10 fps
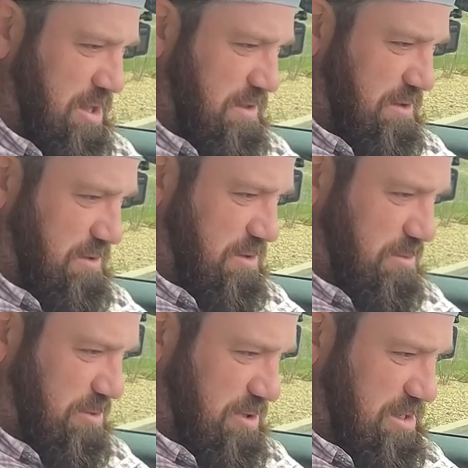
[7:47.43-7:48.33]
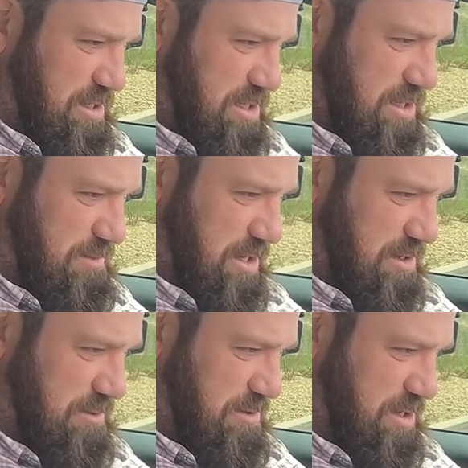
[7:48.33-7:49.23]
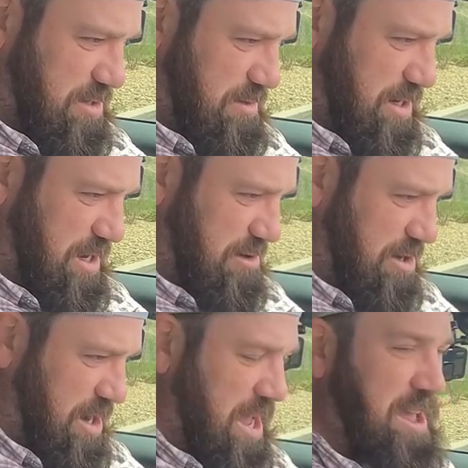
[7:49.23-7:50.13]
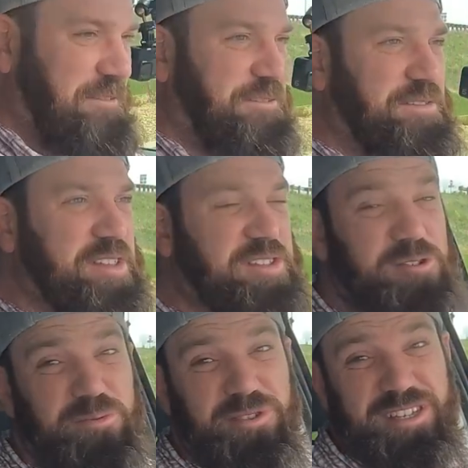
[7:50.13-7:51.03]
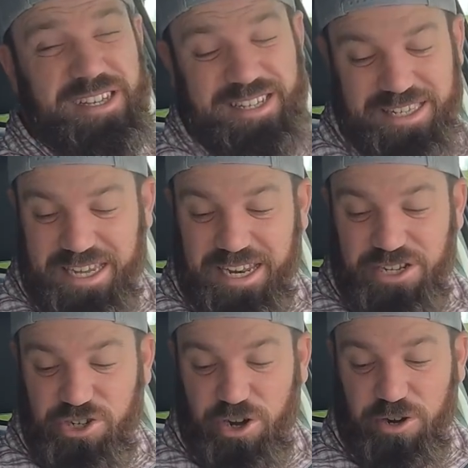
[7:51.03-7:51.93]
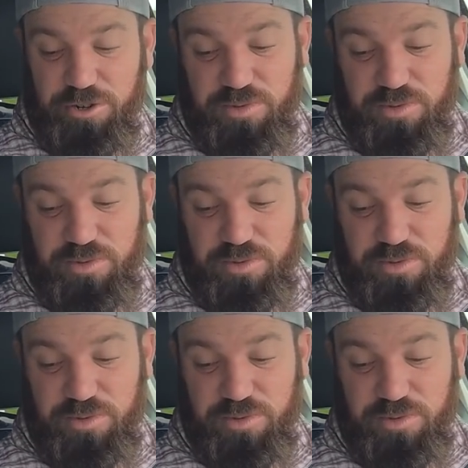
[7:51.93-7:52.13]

So 2.6 miles per kilowatt hour, 52% state of charge.